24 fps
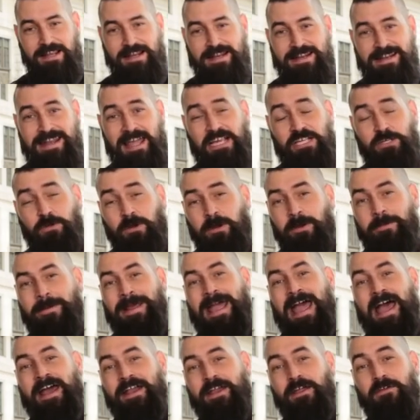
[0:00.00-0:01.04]
Next, we're going to
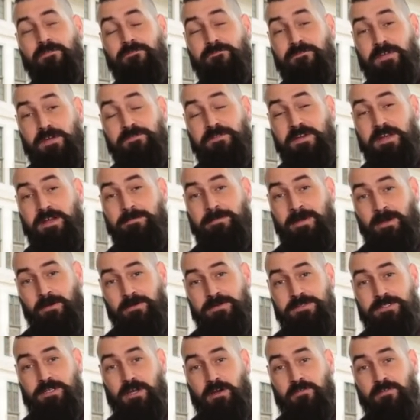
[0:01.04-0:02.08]
be adding 15
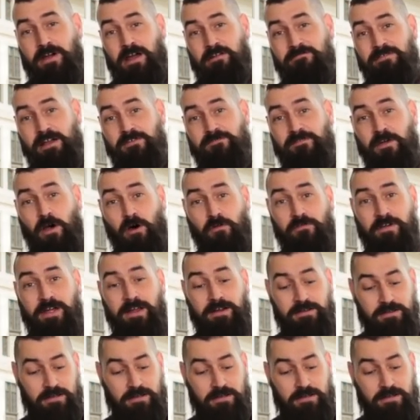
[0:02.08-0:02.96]
mils of our red velvet